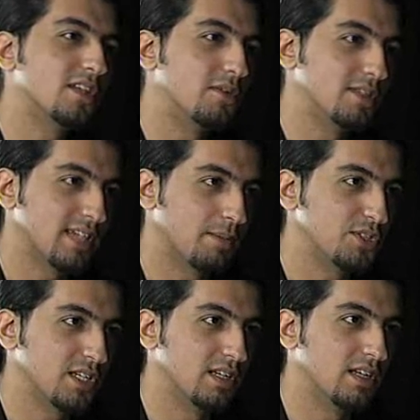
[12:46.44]
a
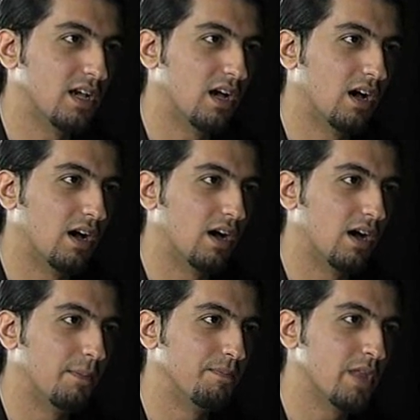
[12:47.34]
reception
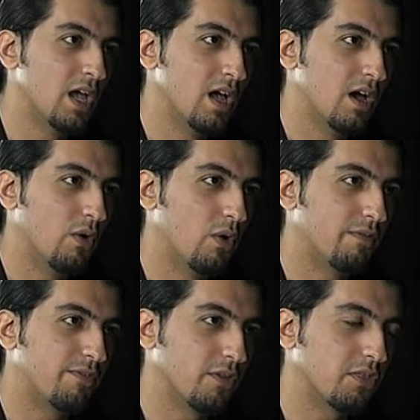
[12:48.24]

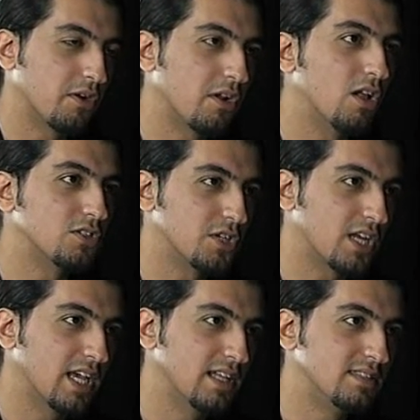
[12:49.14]
for Third Culture
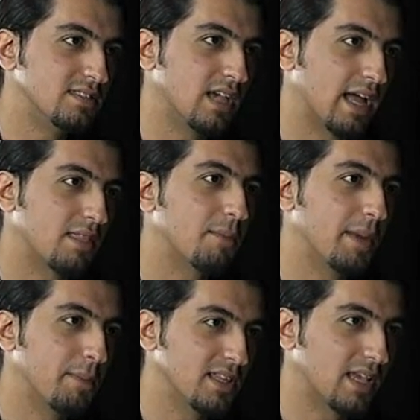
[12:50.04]
Kids at the
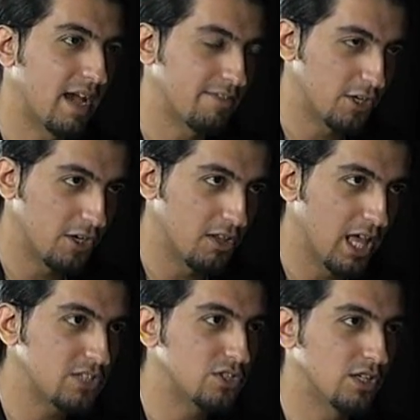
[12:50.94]
main building after your
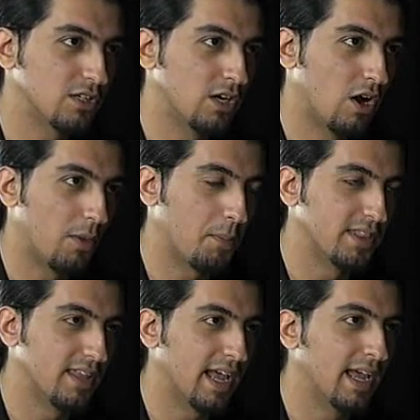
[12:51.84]
lecture on
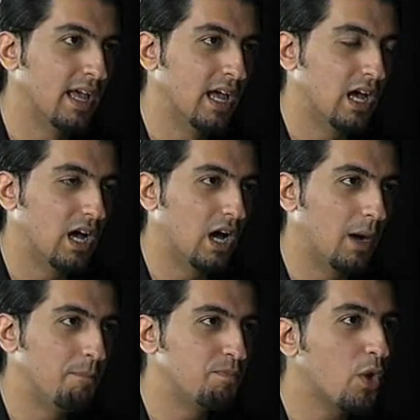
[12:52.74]
Monday.
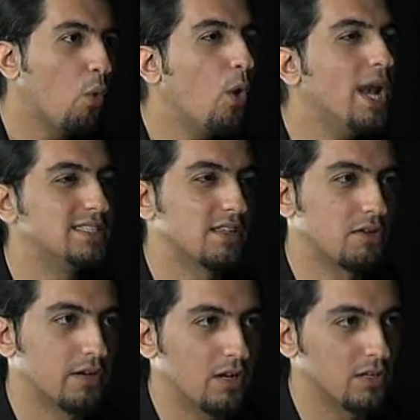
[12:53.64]
What is a
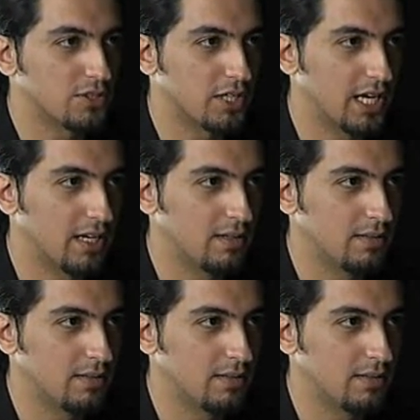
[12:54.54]
Third Culture Kid?